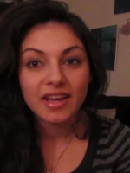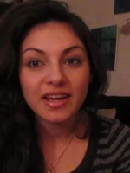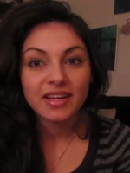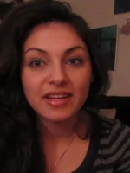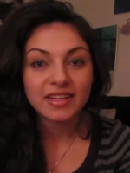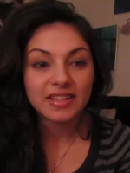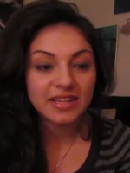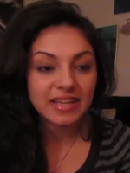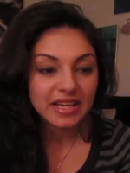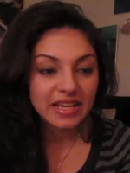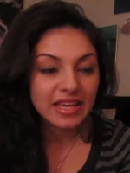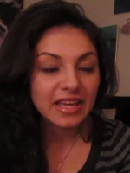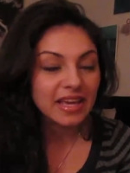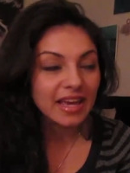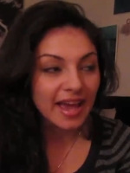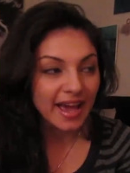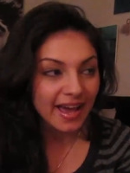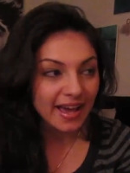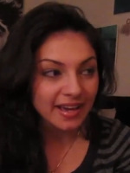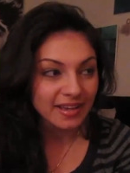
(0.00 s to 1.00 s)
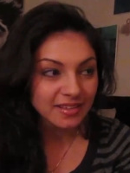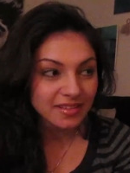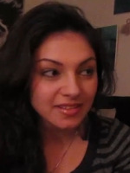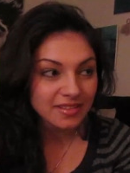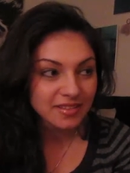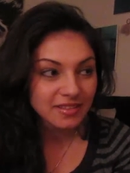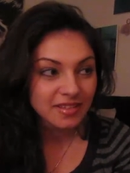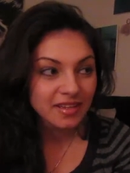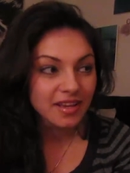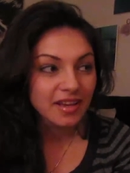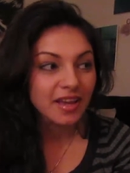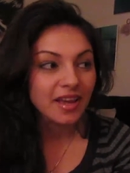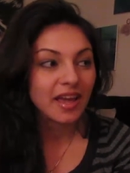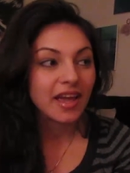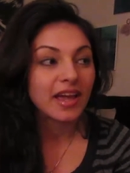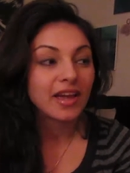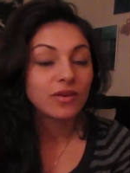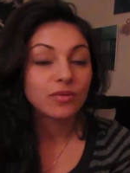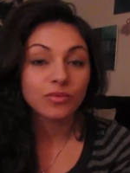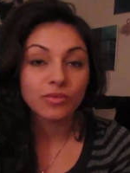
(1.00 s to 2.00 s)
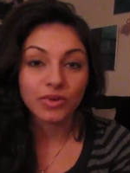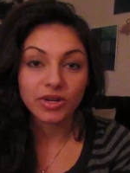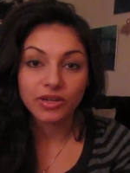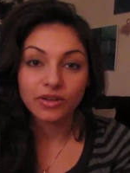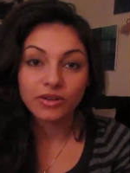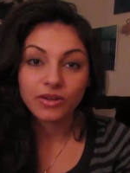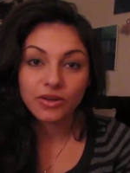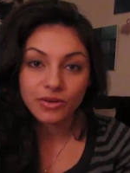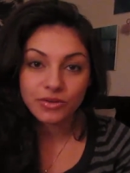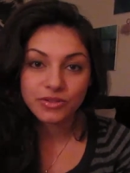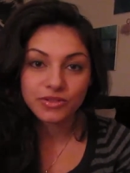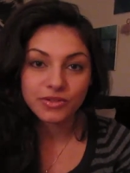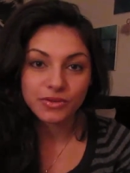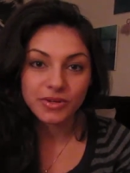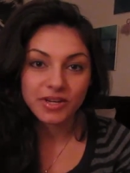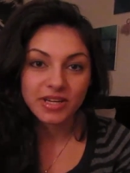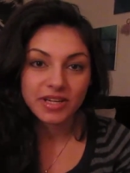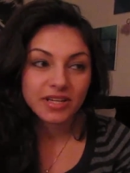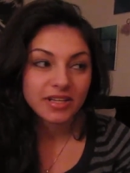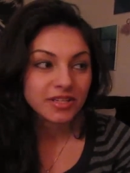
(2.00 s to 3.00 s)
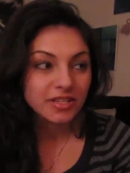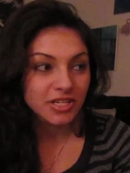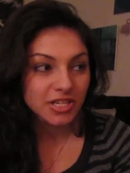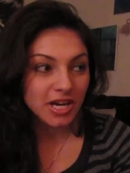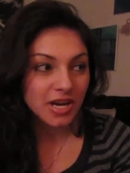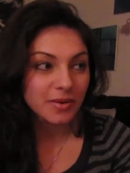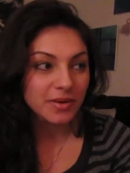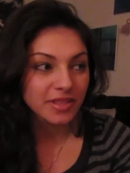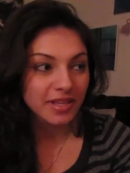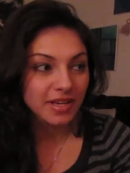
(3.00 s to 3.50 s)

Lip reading: Nikki has a real ghost story to share with